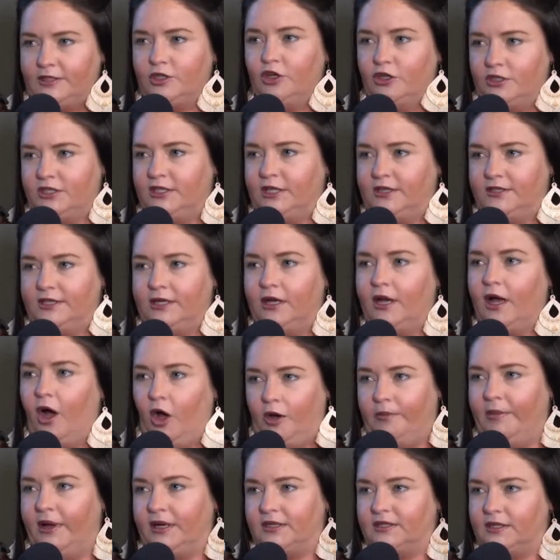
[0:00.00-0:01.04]
you're sneezing on
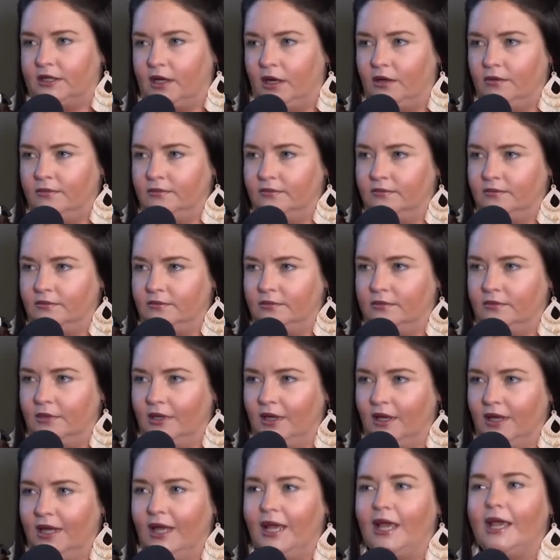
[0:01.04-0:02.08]
Mexico.
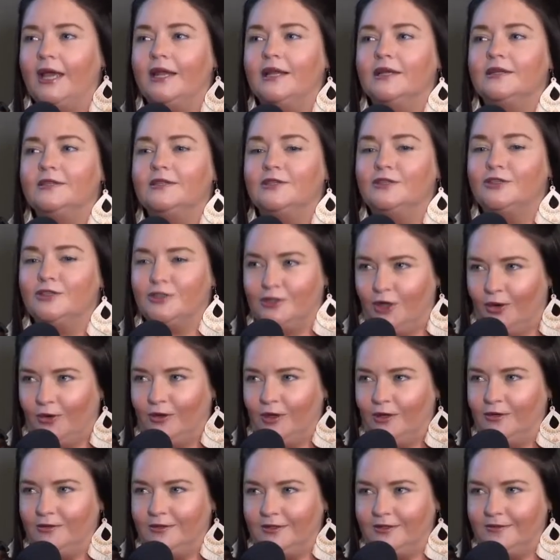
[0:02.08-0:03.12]
It is so
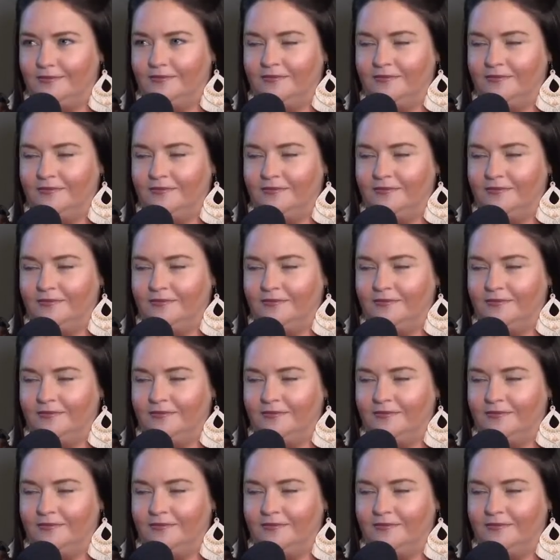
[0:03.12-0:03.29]
close.